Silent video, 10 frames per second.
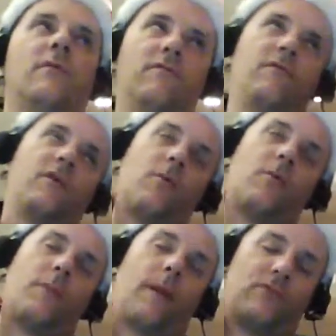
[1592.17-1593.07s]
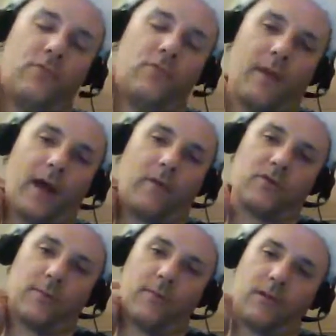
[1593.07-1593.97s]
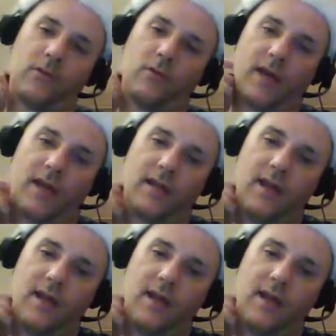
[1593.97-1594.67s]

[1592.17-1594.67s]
Funko Pop 2-pack, which I might look at